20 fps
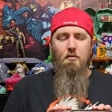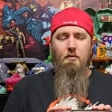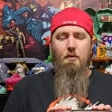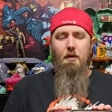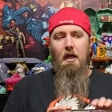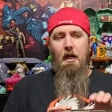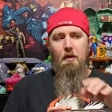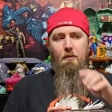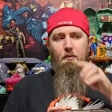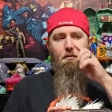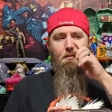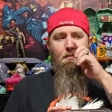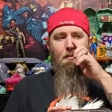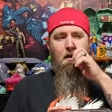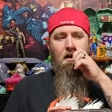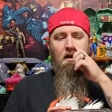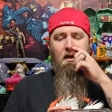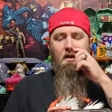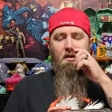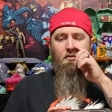we had with
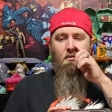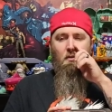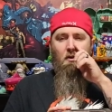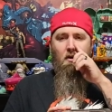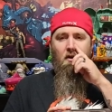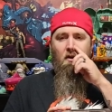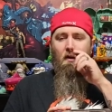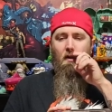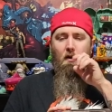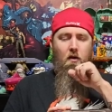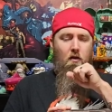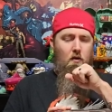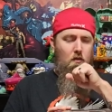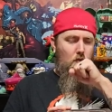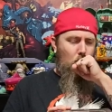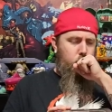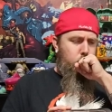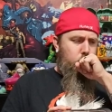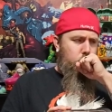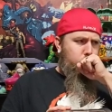Peach, where...
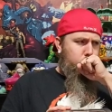Okay.